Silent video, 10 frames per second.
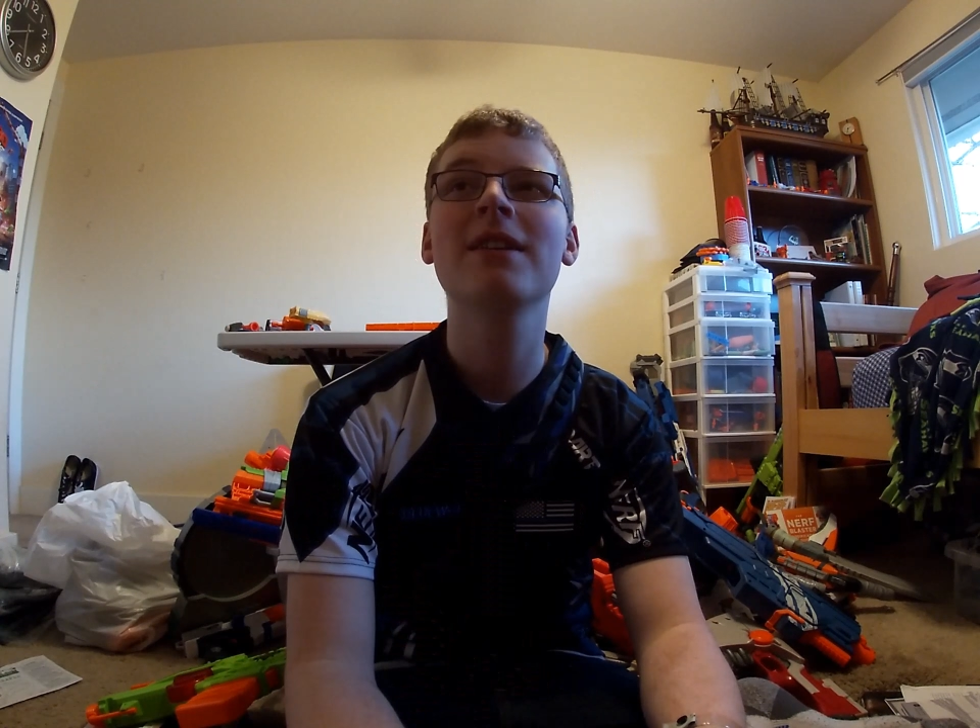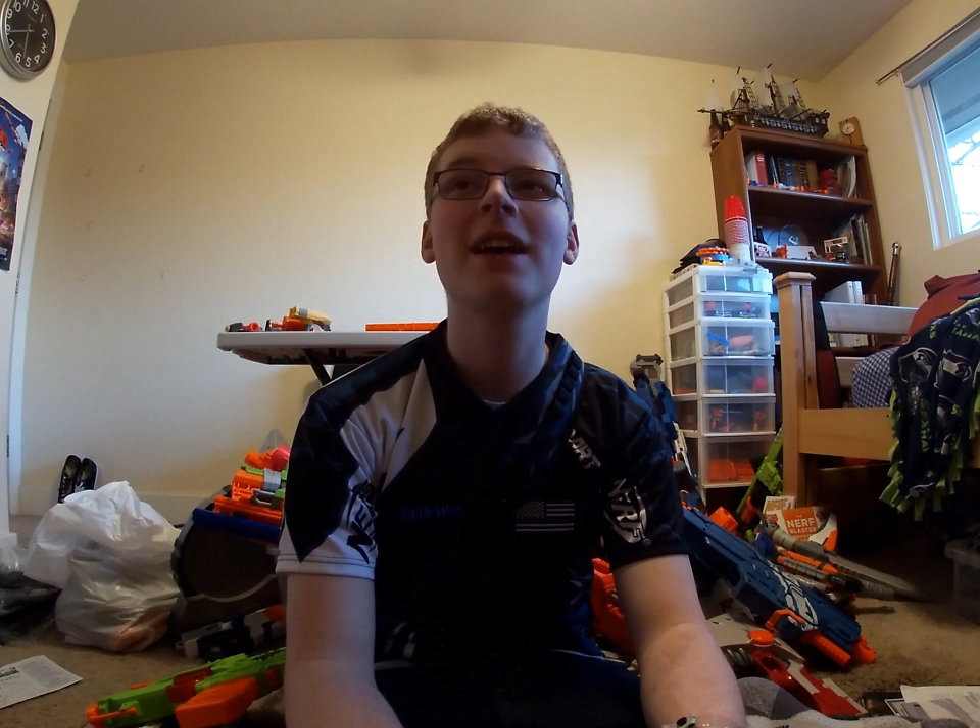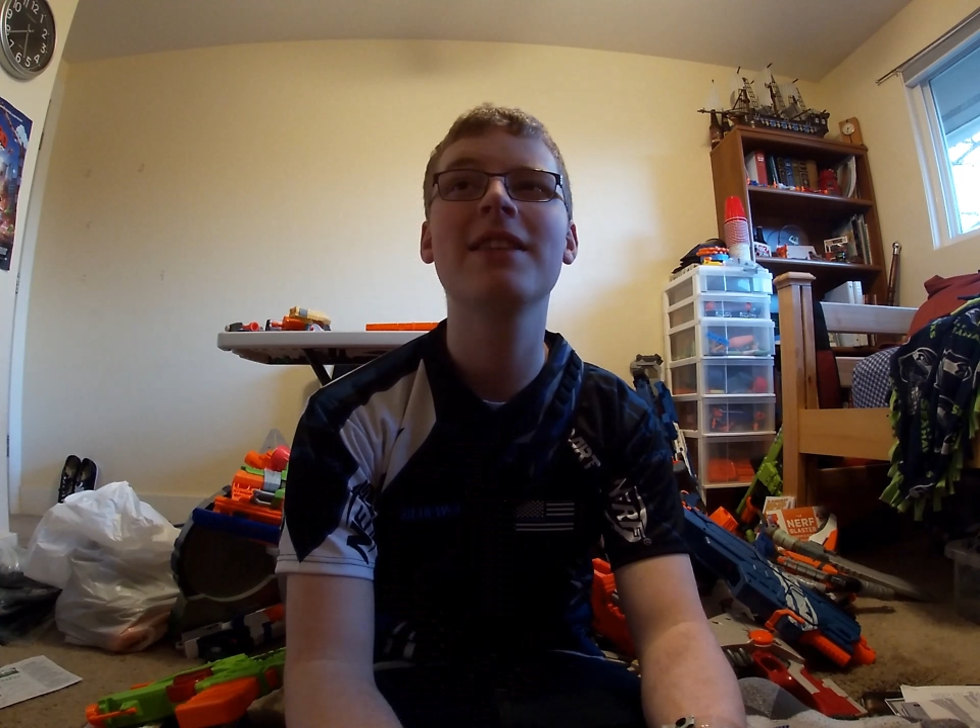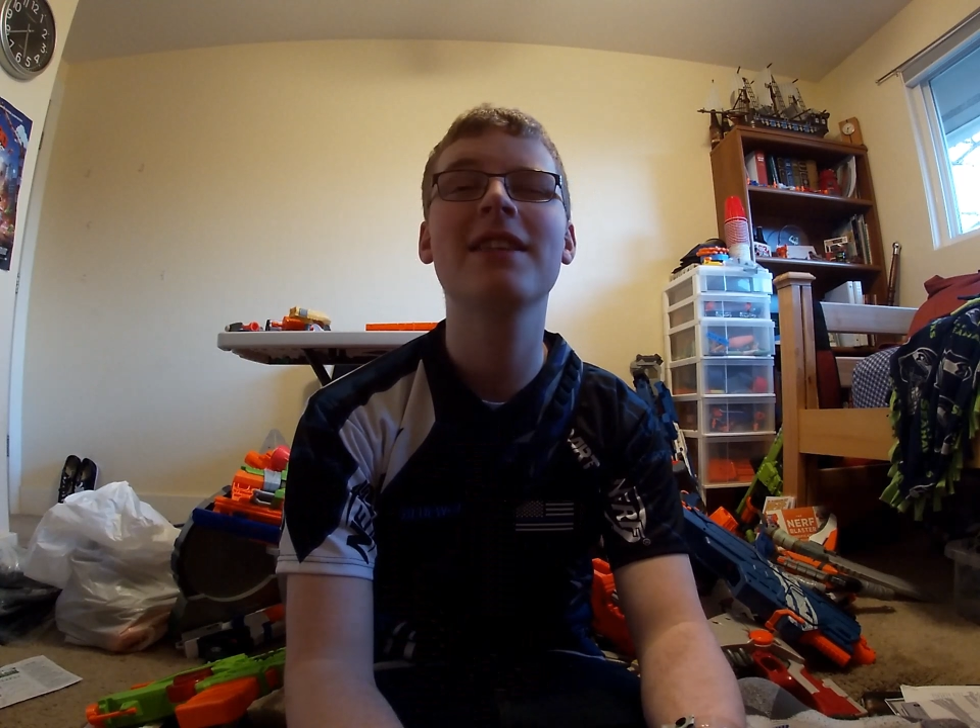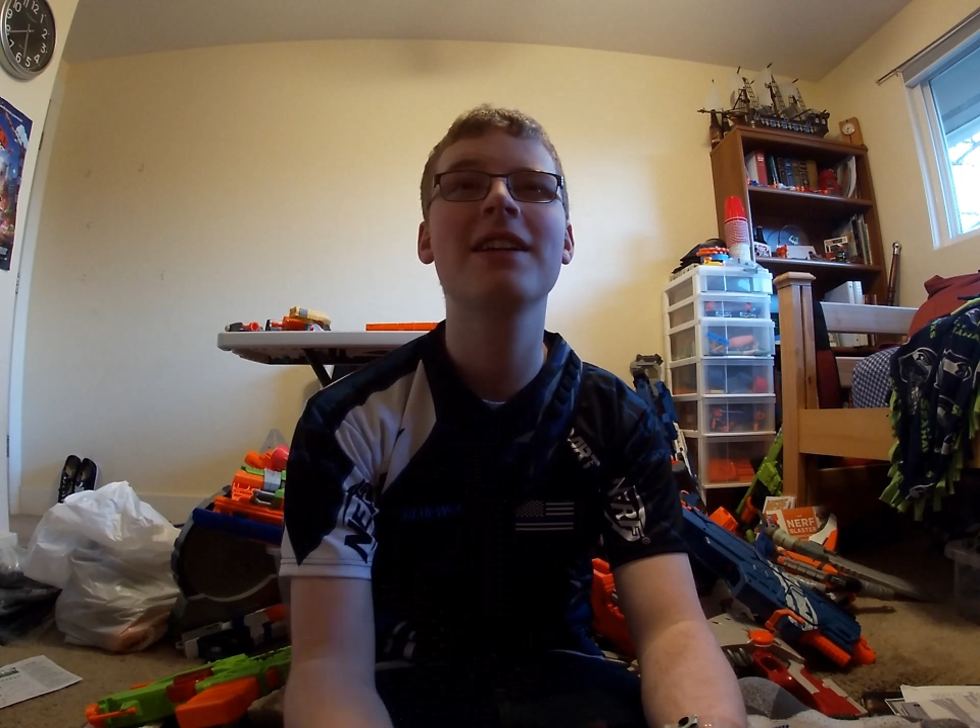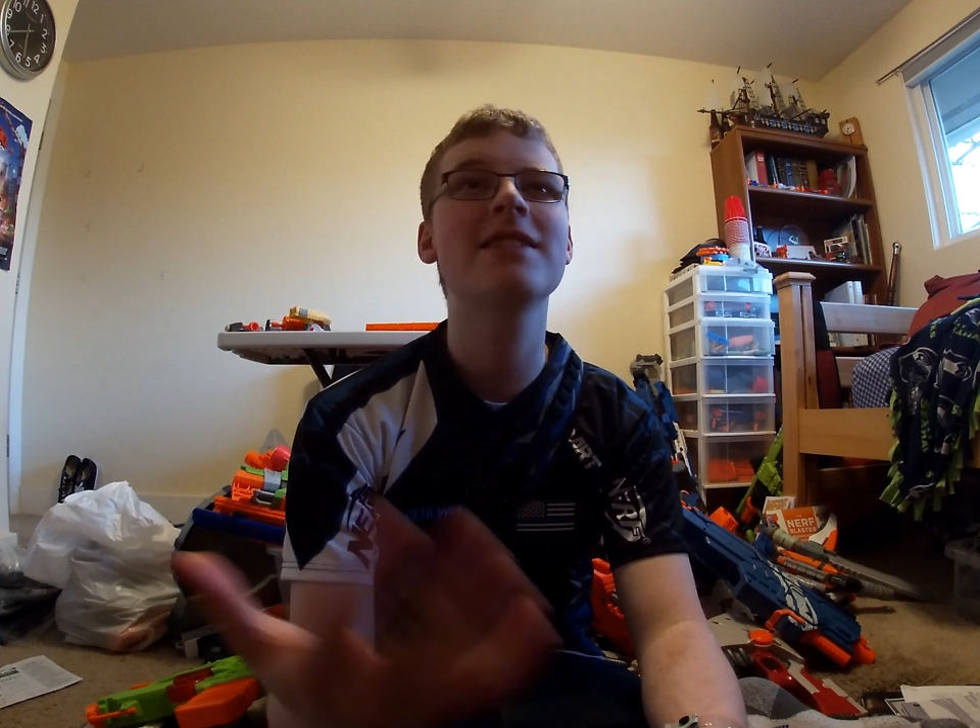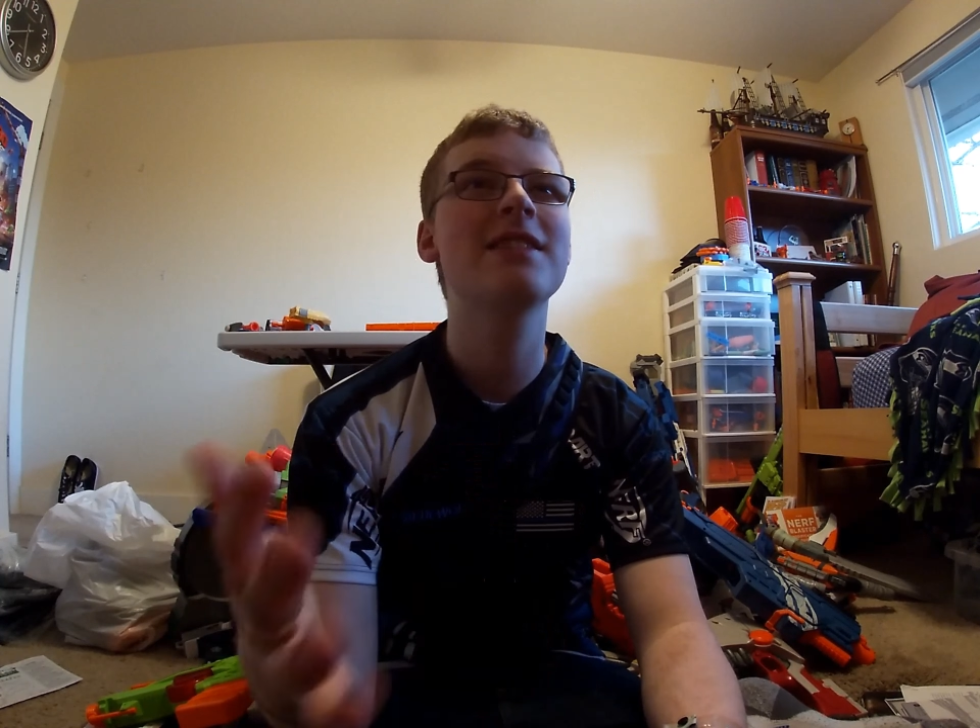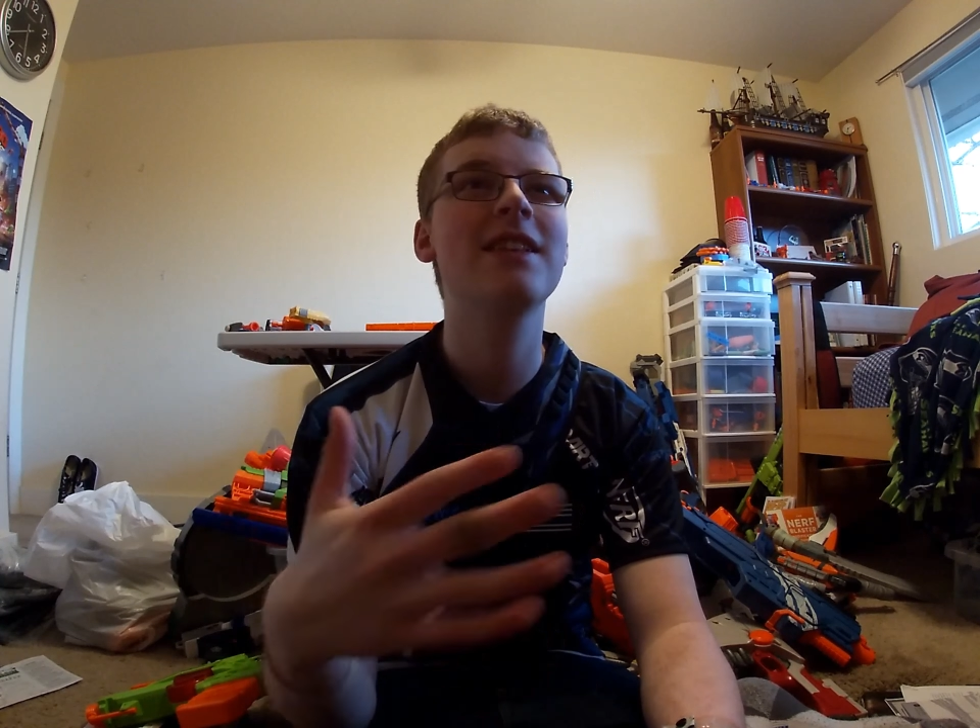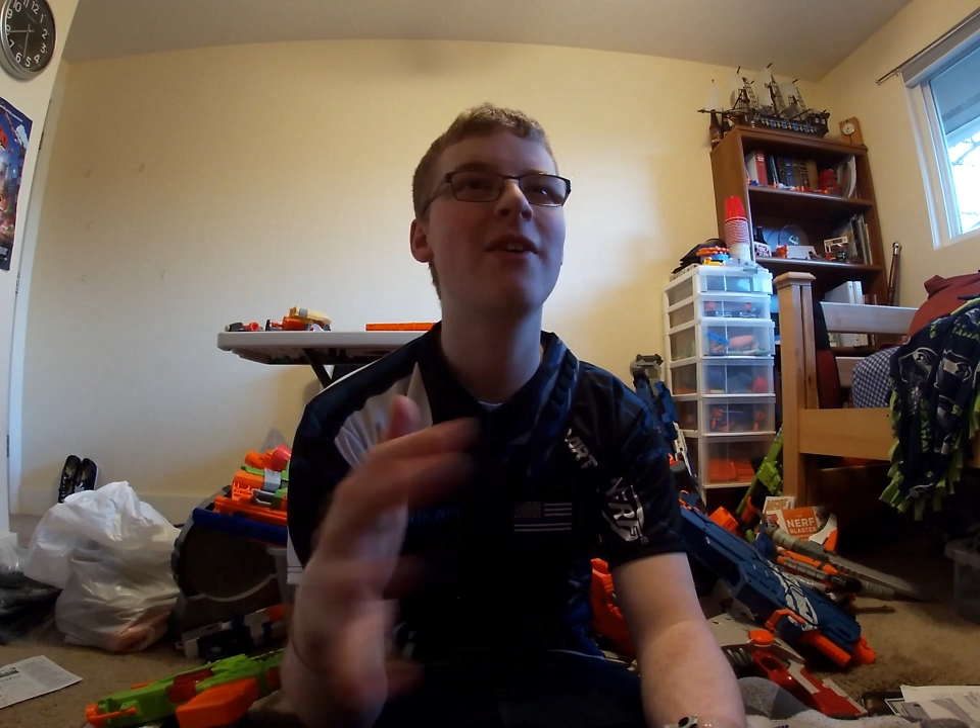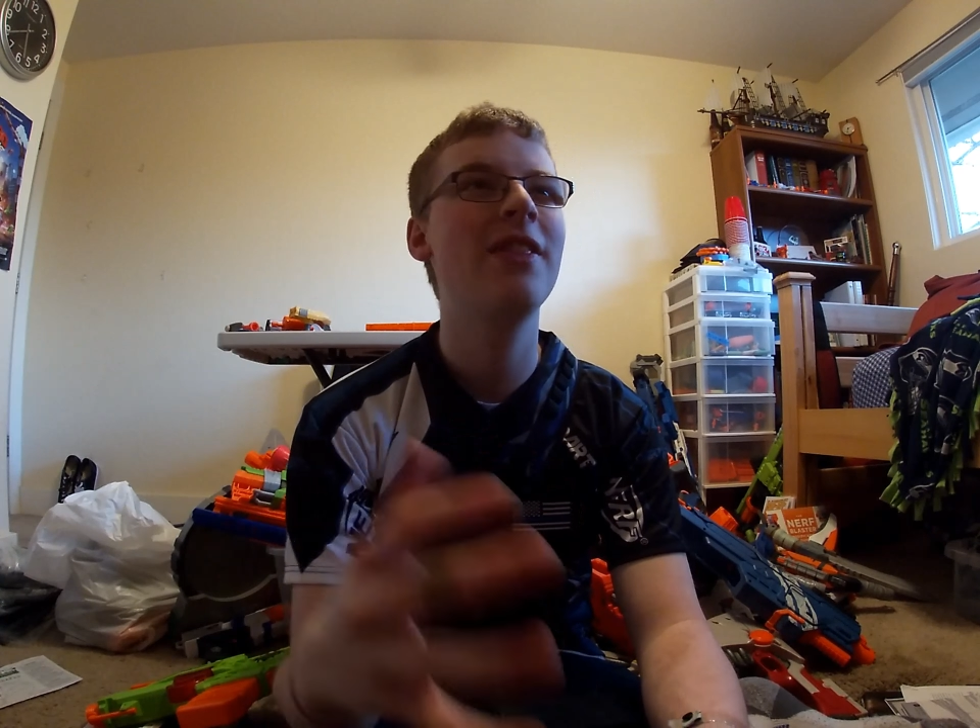That's
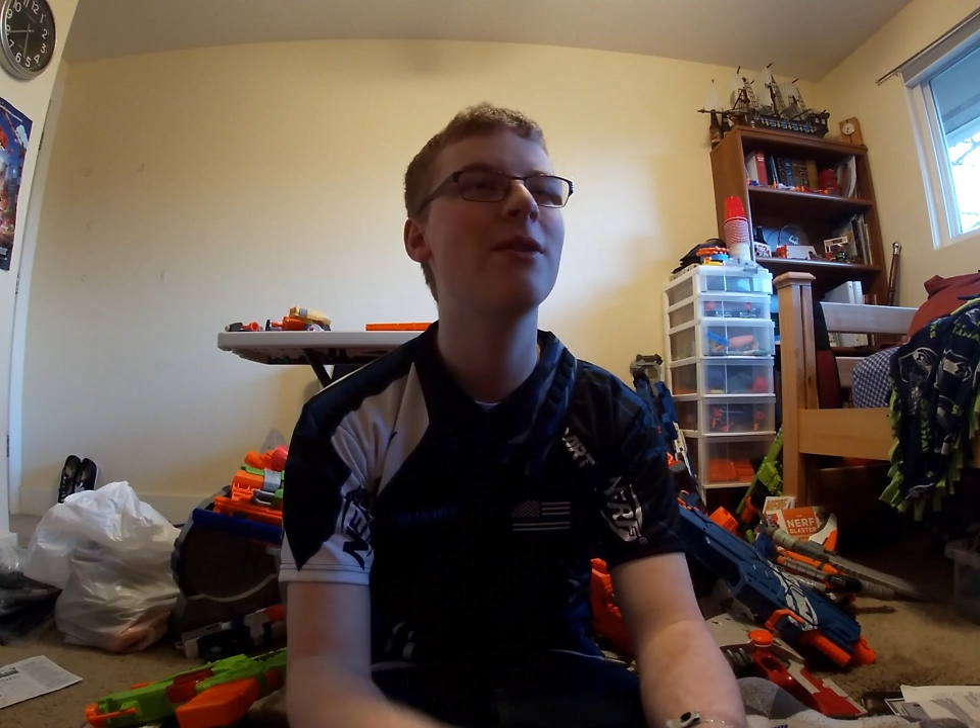the